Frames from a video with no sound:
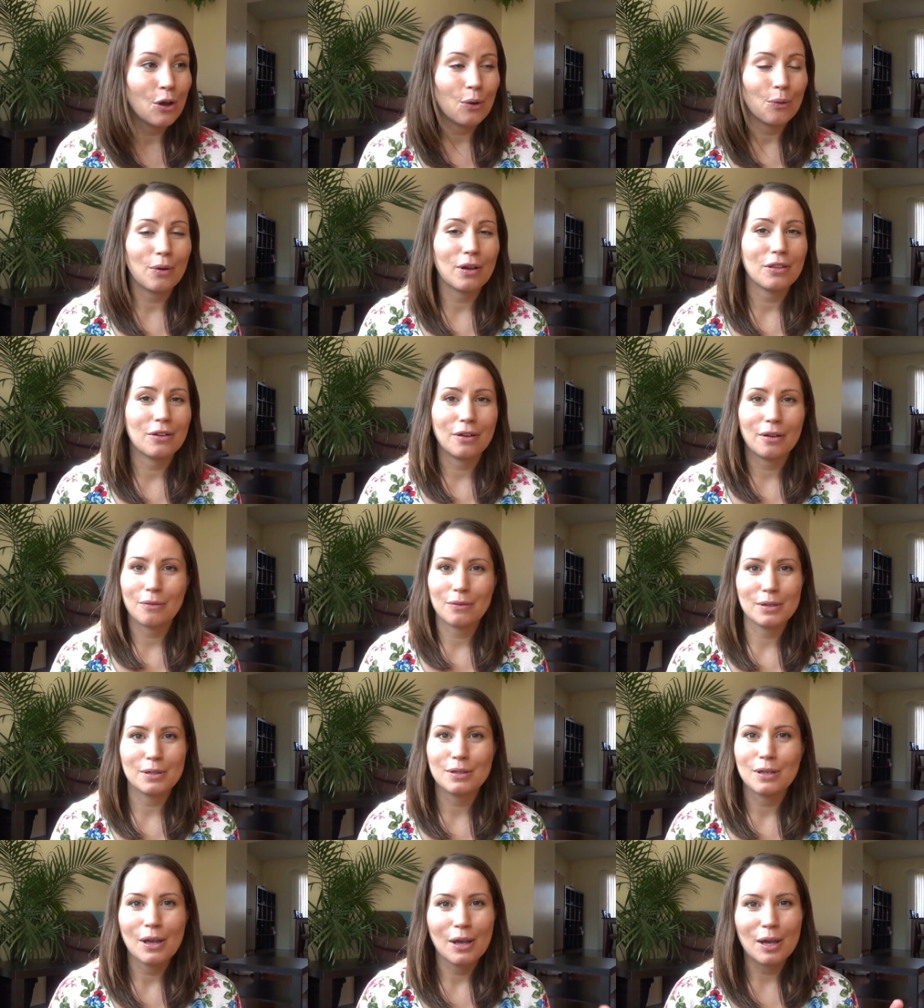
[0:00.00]
whether it
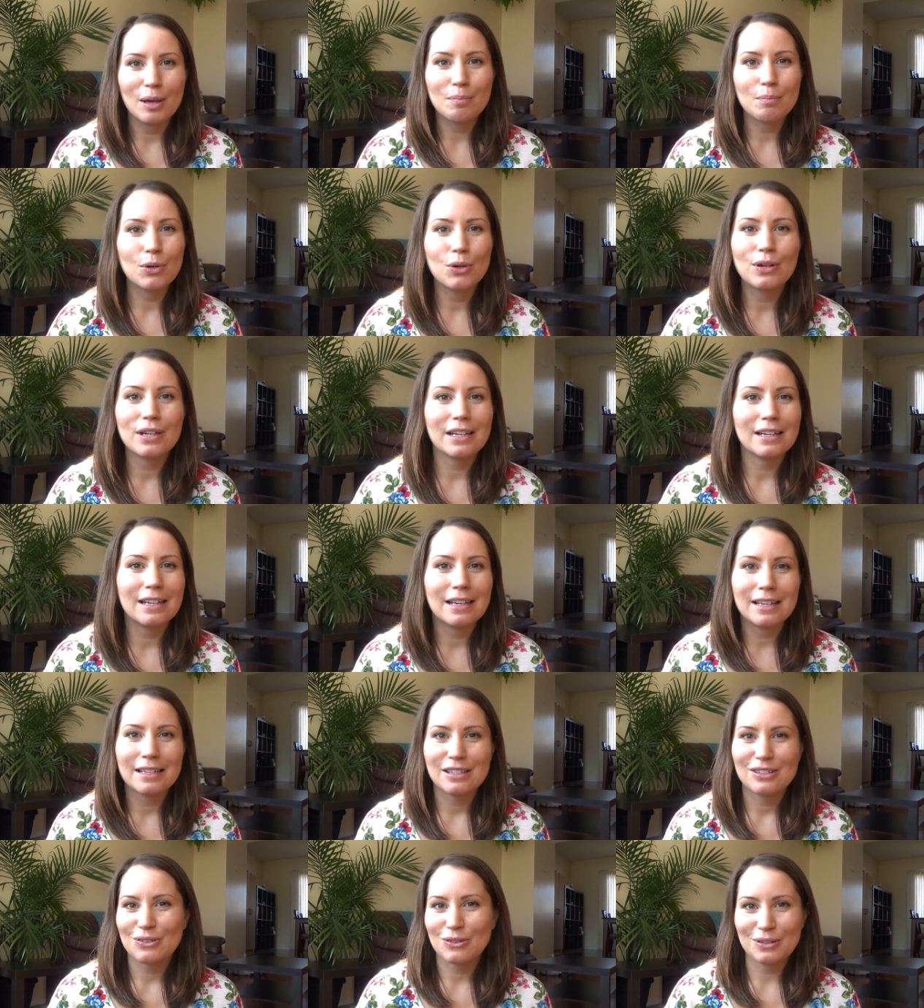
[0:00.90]
was
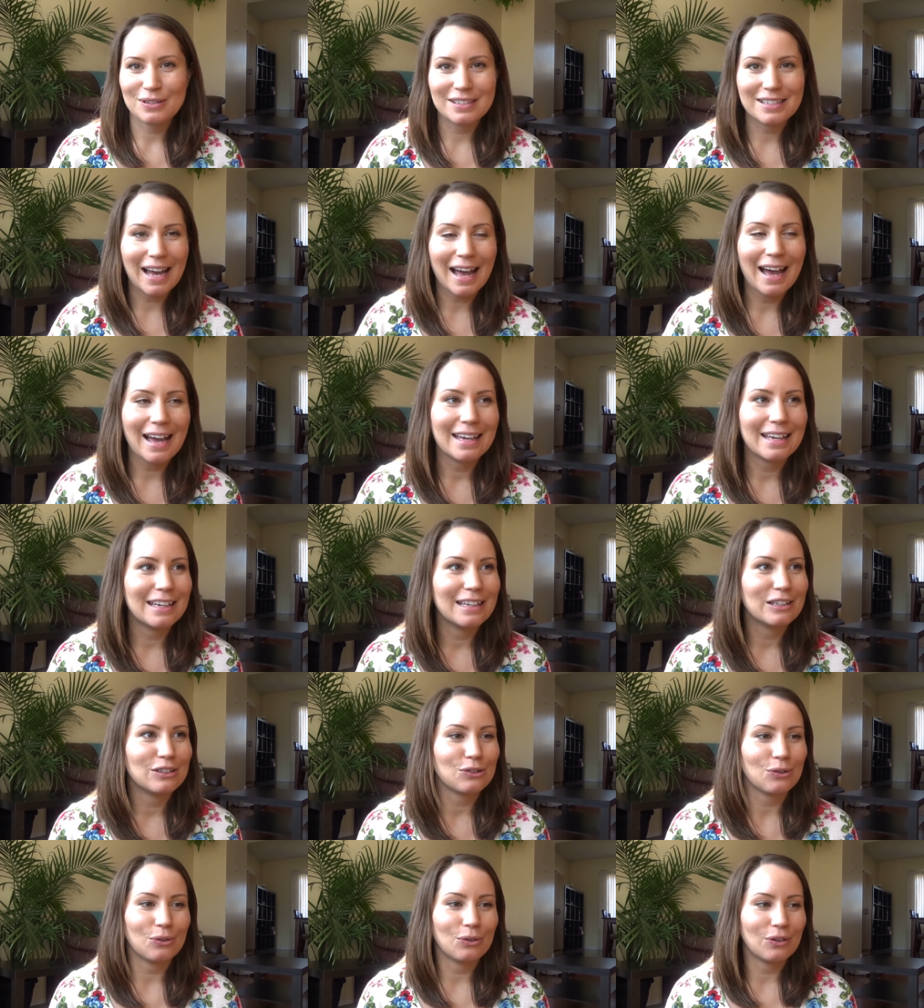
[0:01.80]
moodiness or
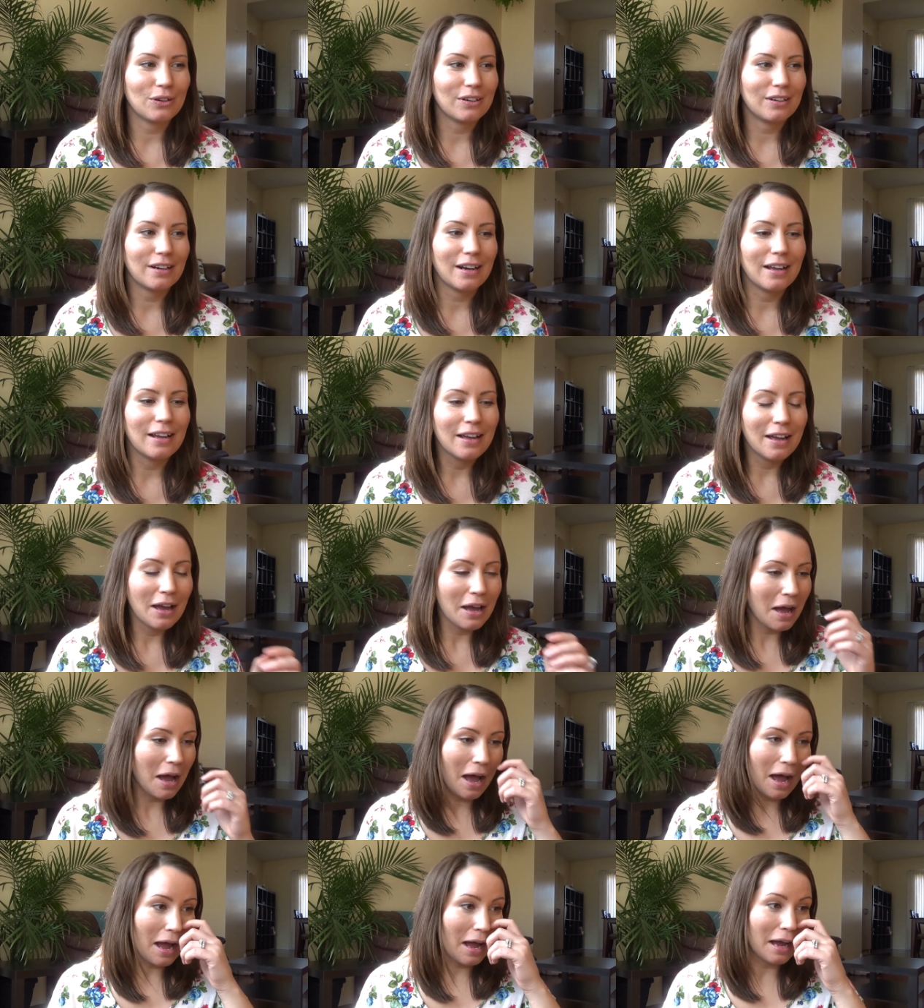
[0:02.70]
diet or,
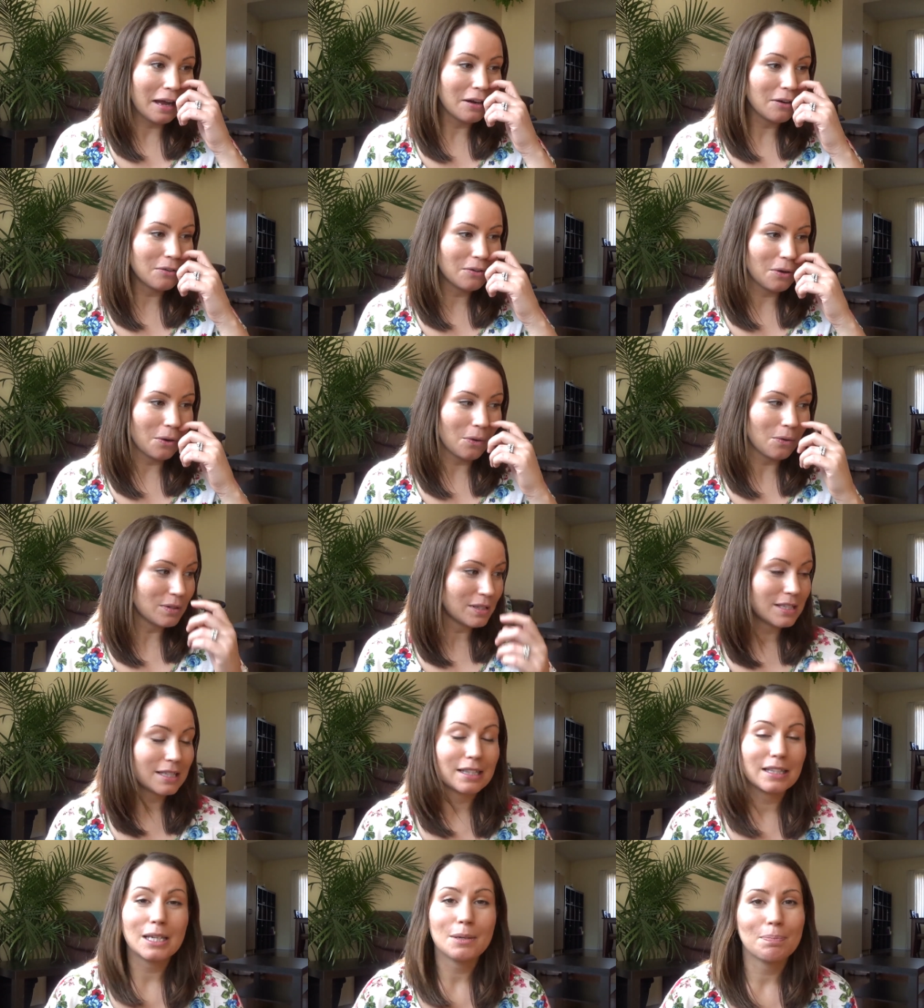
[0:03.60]
I don't know,
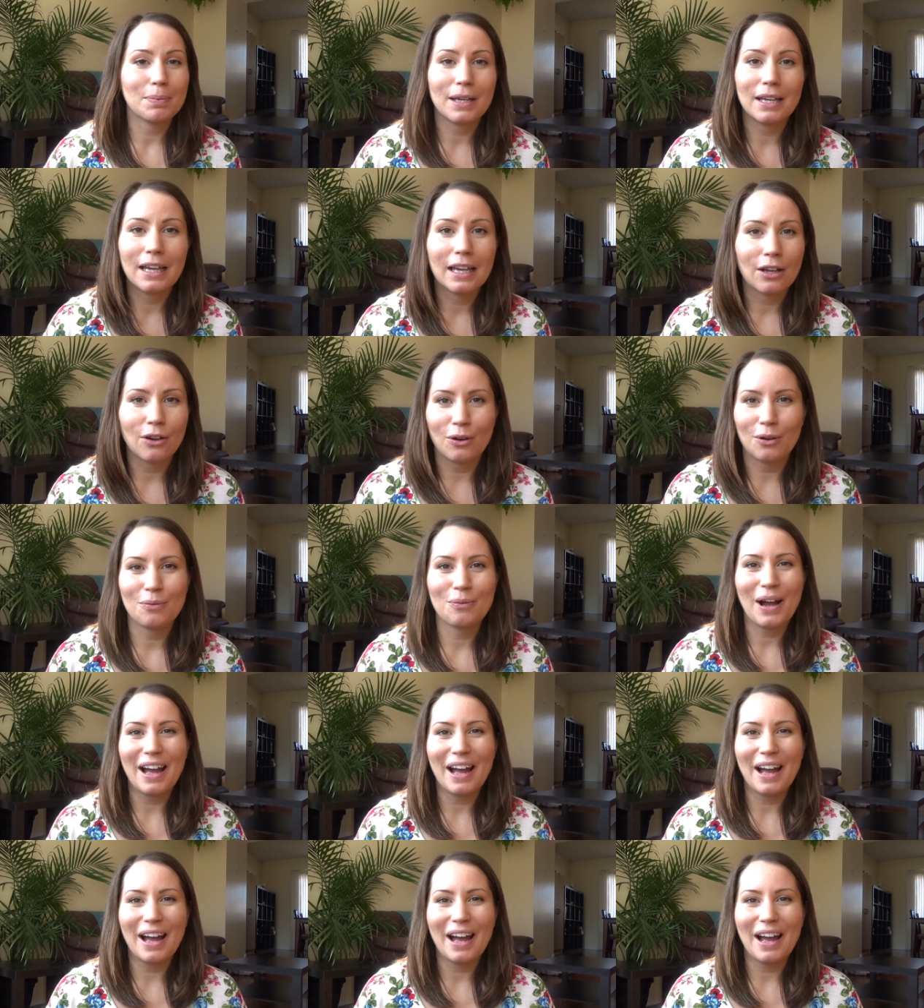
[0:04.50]
sleeping or